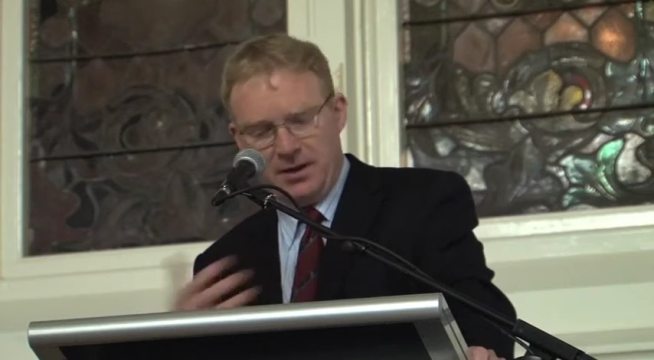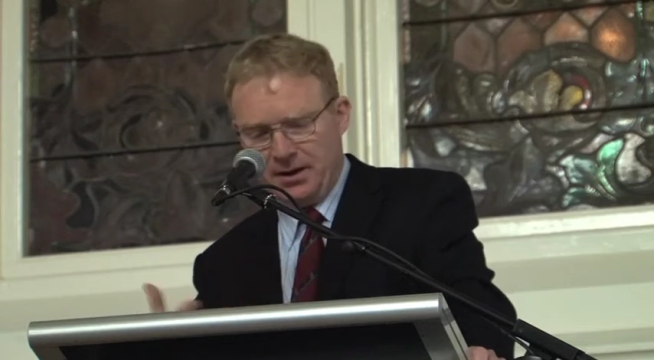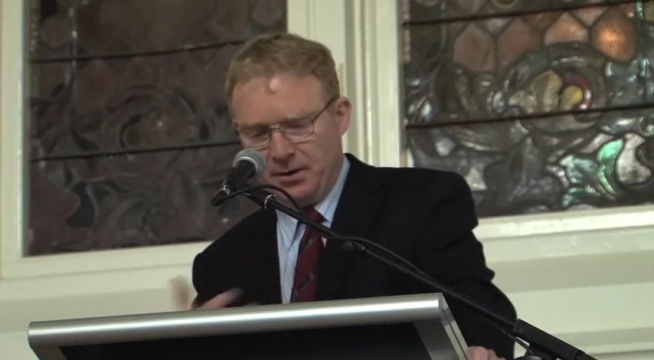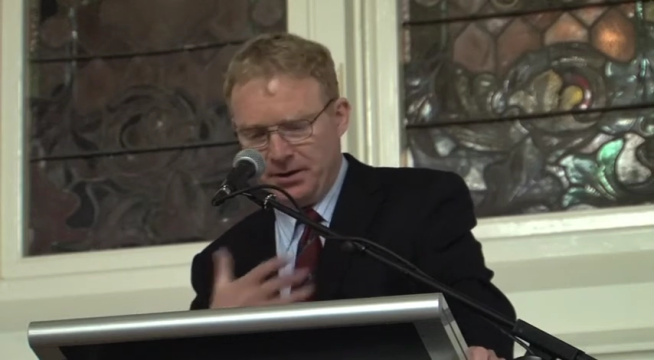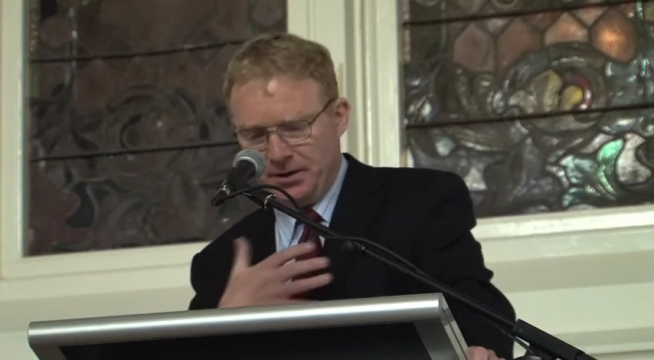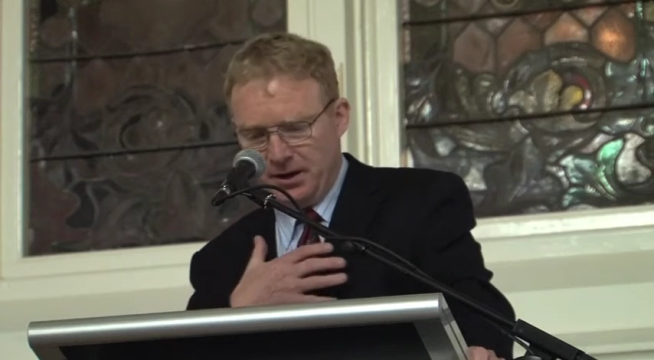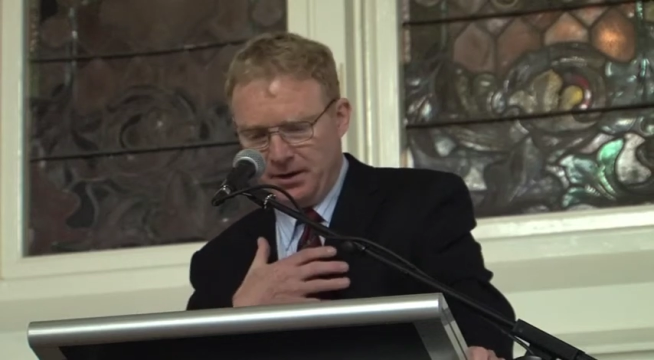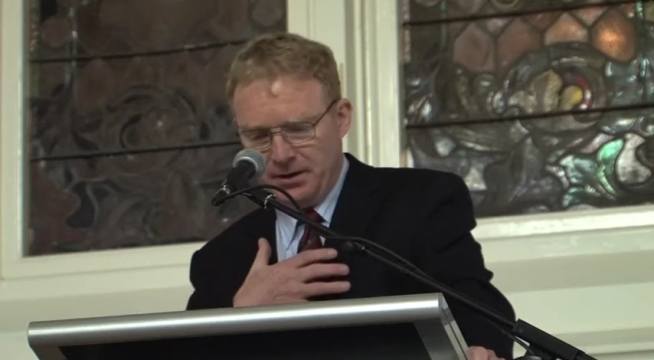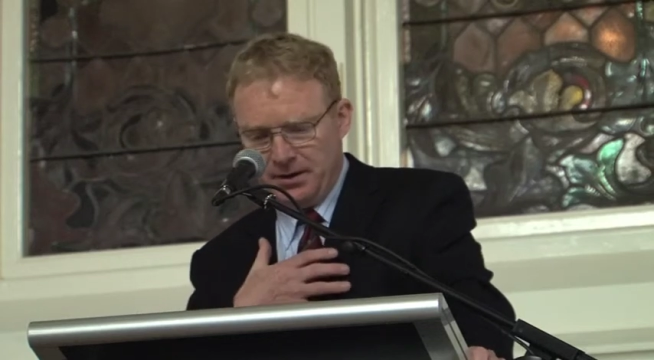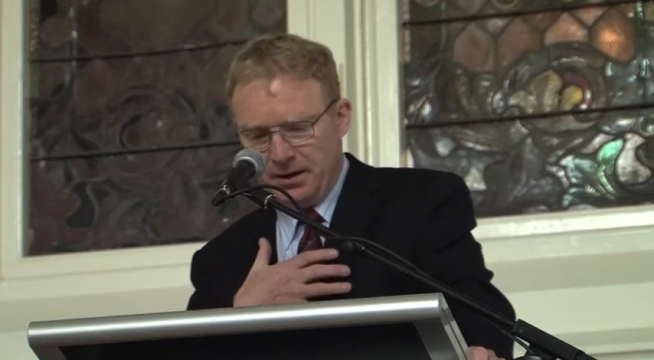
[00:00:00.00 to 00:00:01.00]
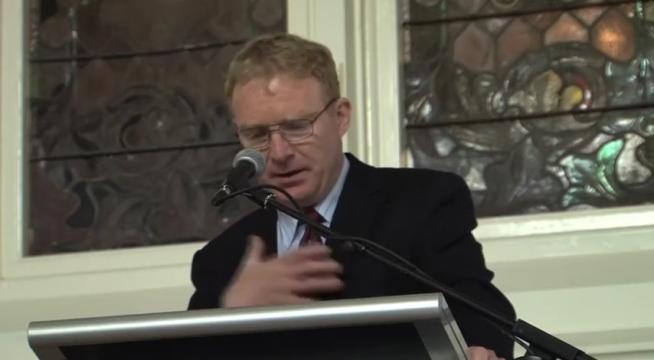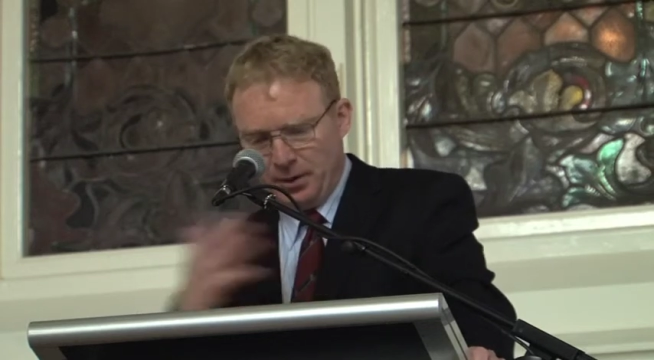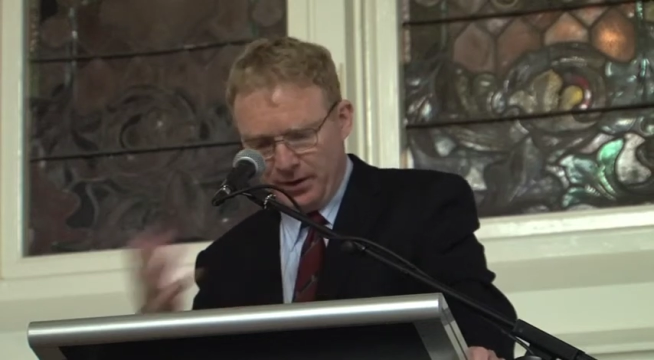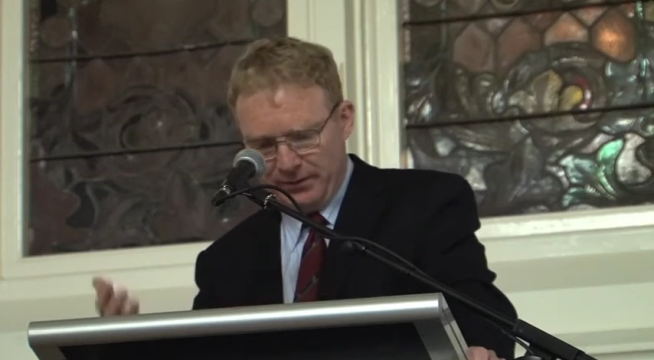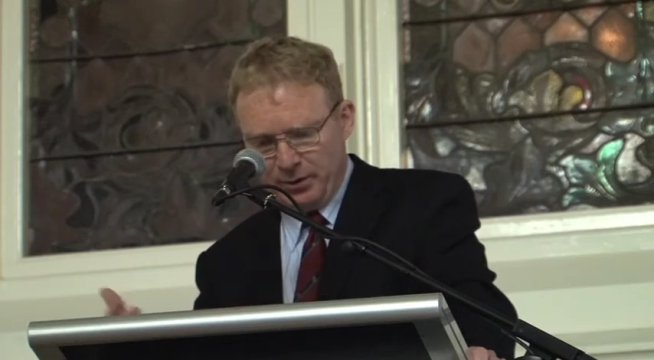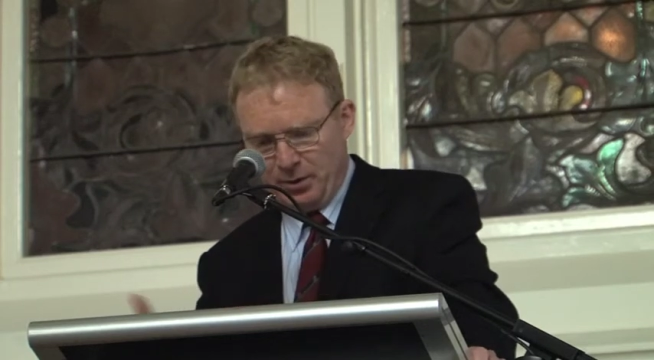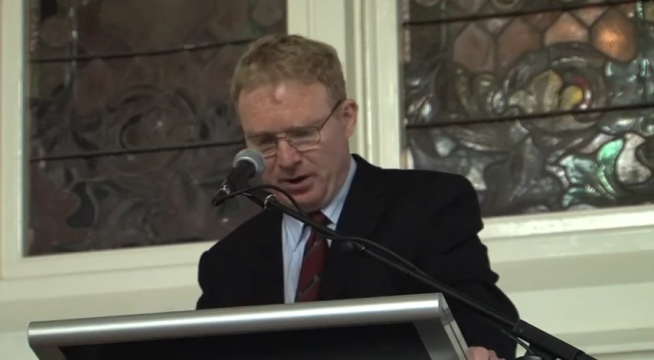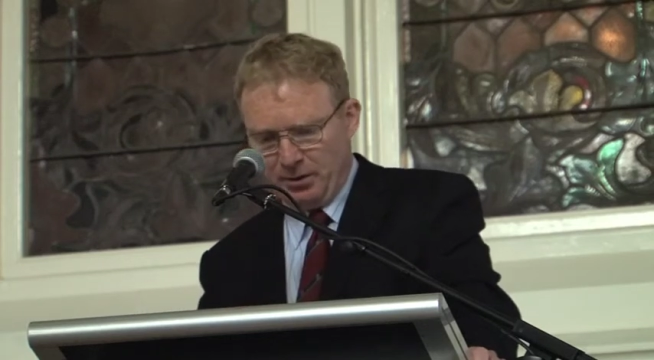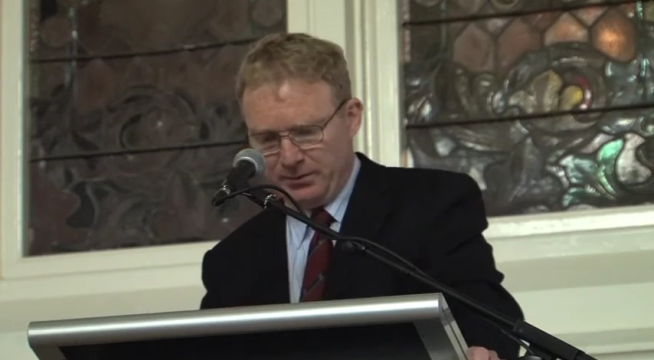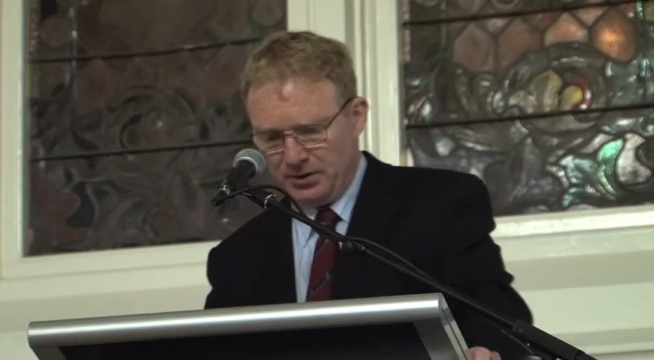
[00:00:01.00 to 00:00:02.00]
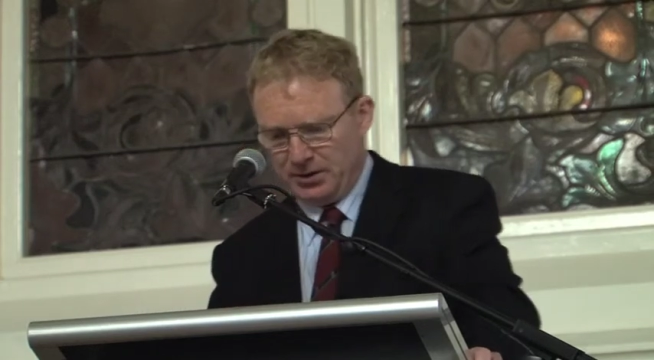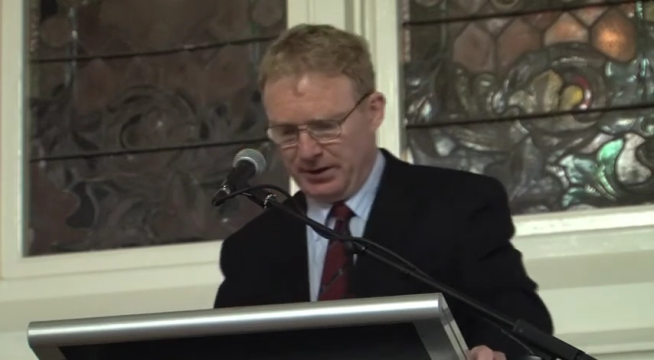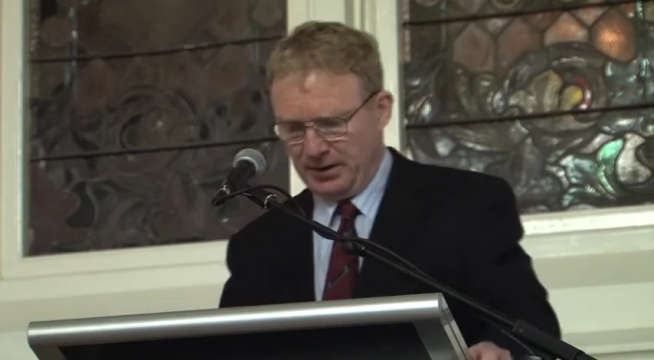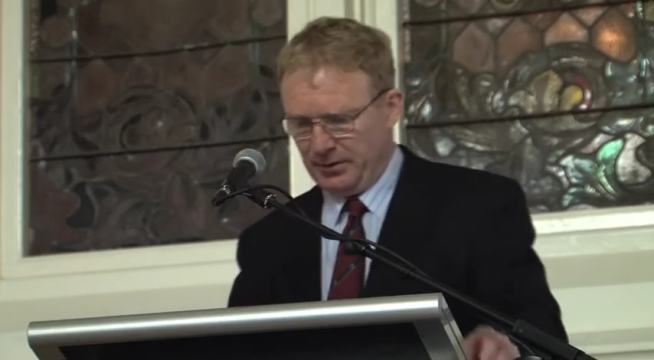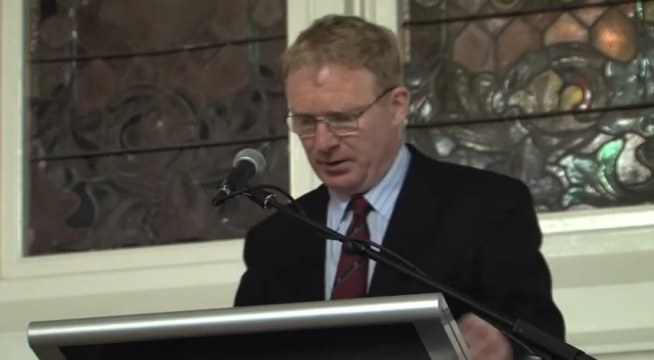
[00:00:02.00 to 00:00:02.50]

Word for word: that idea. And not everywhere, obviously